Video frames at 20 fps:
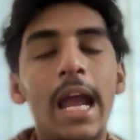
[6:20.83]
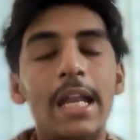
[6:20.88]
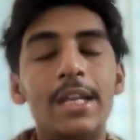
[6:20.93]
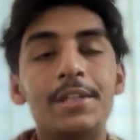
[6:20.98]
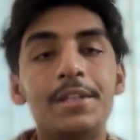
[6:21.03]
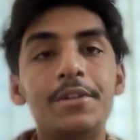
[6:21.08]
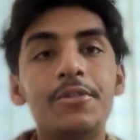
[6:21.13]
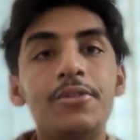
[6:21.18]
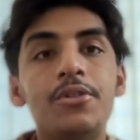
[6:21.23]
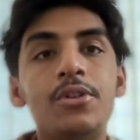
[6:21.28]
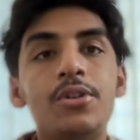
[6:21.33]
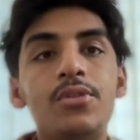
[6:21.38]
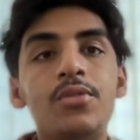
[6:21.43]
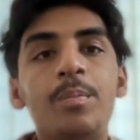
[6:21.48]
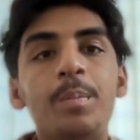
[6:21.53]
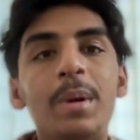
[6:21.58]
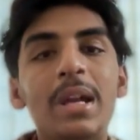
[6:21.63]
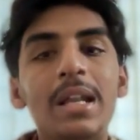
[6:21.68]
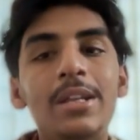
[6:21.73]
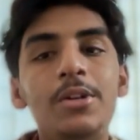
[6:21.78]
and you need to
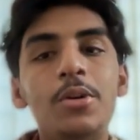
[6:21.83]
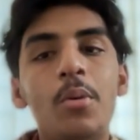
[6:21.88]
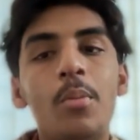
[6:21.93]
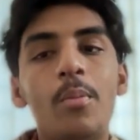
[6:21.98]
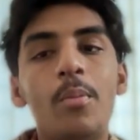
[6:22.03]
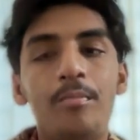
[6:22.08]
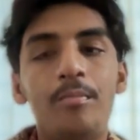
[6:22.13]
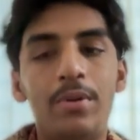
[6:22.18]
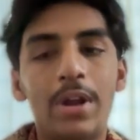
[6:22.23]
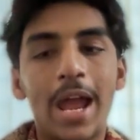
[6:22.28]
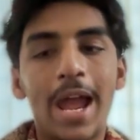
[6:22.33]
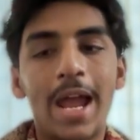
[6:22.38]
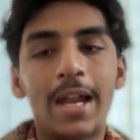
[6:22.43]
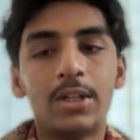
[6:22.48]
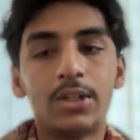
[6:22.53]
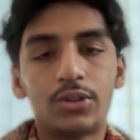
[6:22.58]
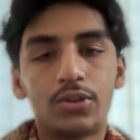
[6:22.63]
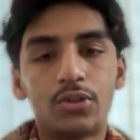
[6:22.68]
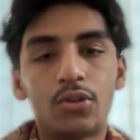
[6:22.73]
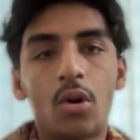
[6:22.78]
build your brand
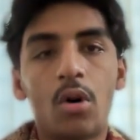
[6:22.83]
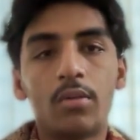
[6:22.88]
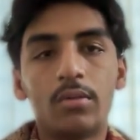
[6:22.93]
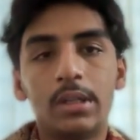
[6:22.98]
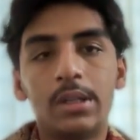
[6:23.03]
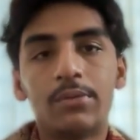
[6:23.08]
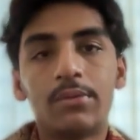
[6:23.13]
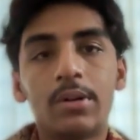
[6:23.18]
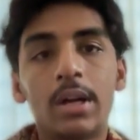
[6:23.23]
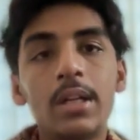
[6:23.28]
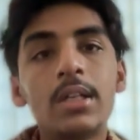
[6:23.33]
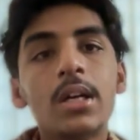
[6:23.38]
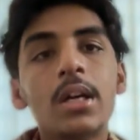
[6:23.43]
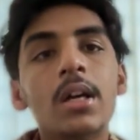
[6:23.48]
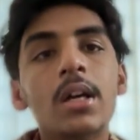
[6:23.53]
strongly, right?